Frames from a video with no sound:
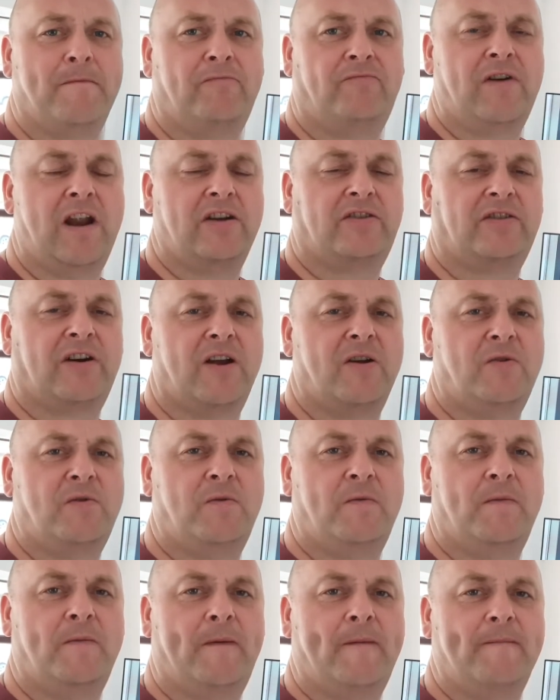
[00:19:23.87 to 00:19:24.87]

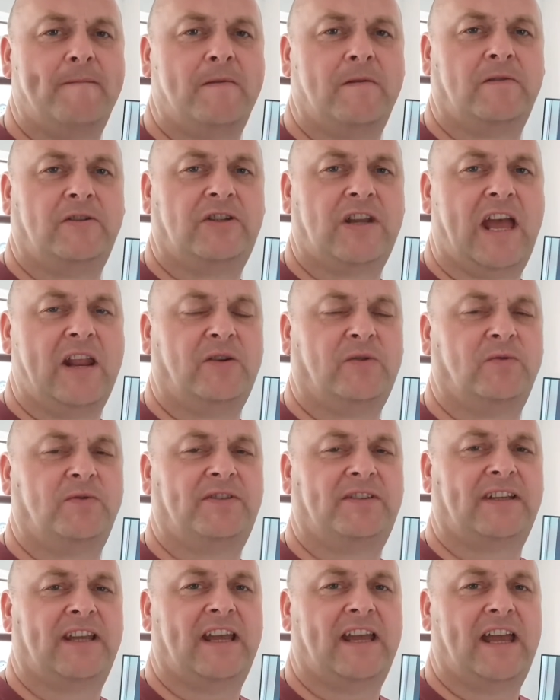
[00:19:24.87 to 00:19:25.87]
retro
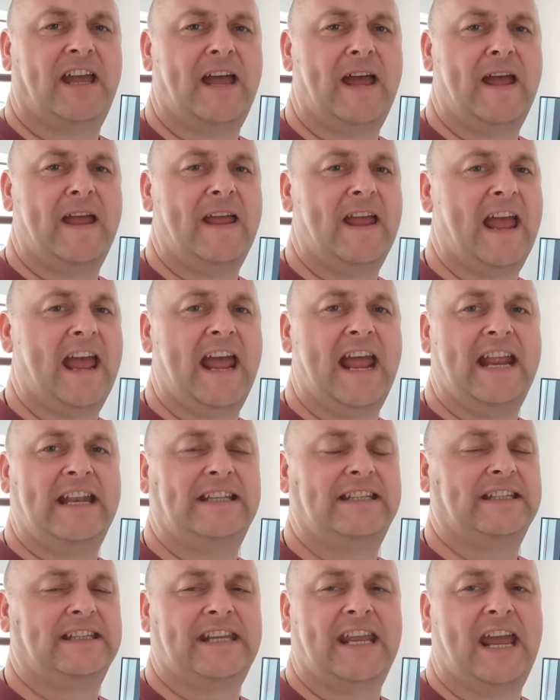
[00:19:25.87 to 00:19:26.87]
channels
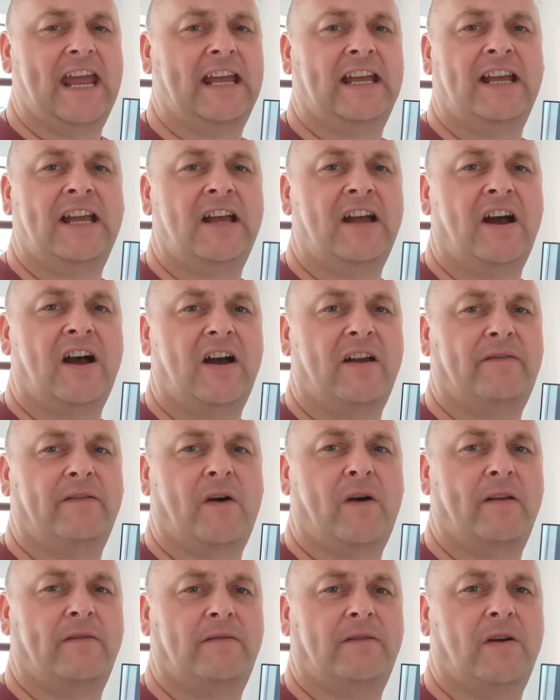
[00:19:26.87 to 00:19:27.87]
and yeah,
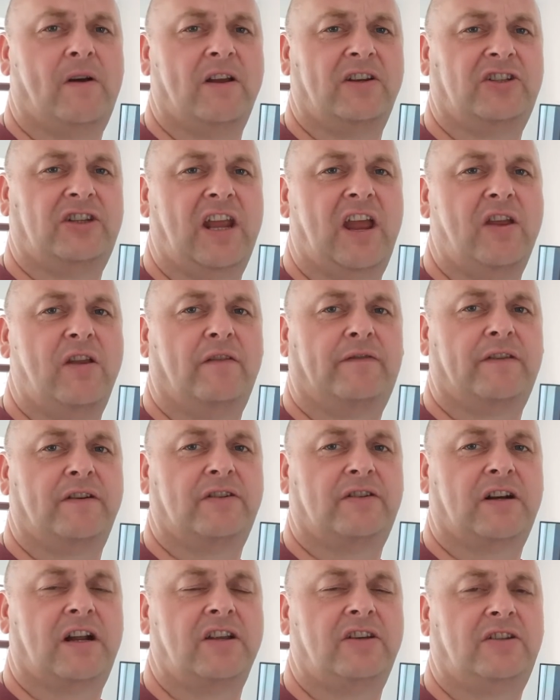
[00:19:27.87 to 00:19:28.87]
I share your
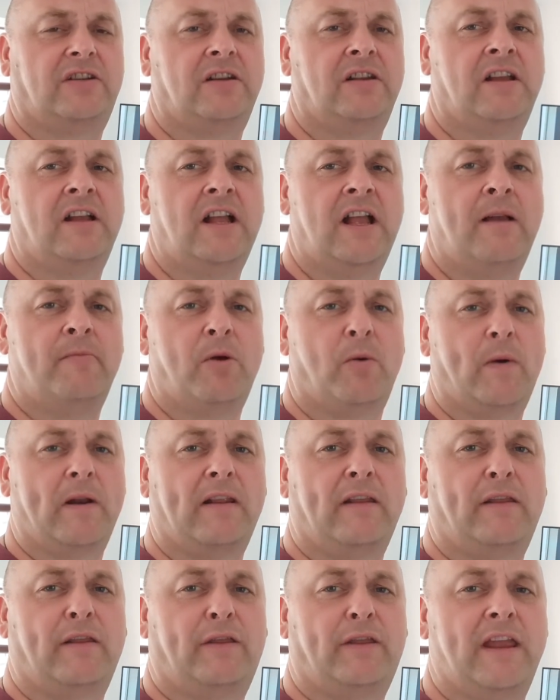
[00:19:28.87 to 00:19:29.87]
frustration. But
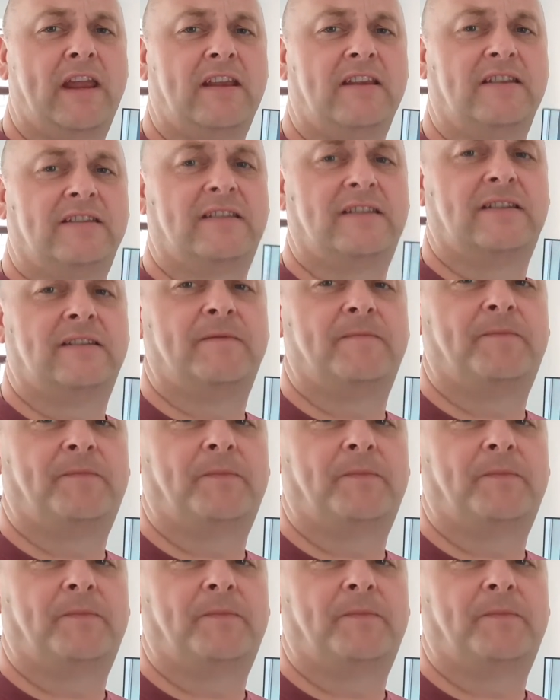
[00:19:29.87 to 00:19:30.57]
one of the things